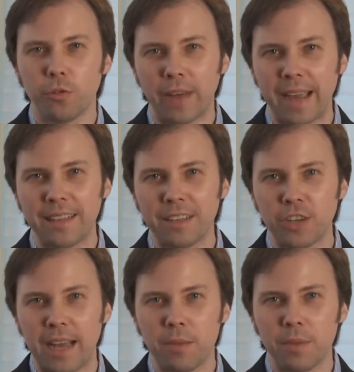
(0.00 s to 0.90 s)
find the
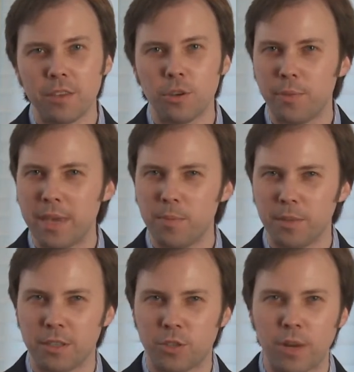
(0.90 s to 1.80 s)
job, you'll be able
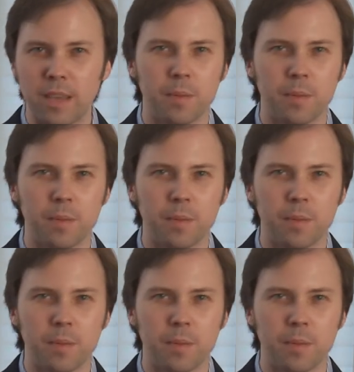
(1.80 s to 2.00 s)
to strike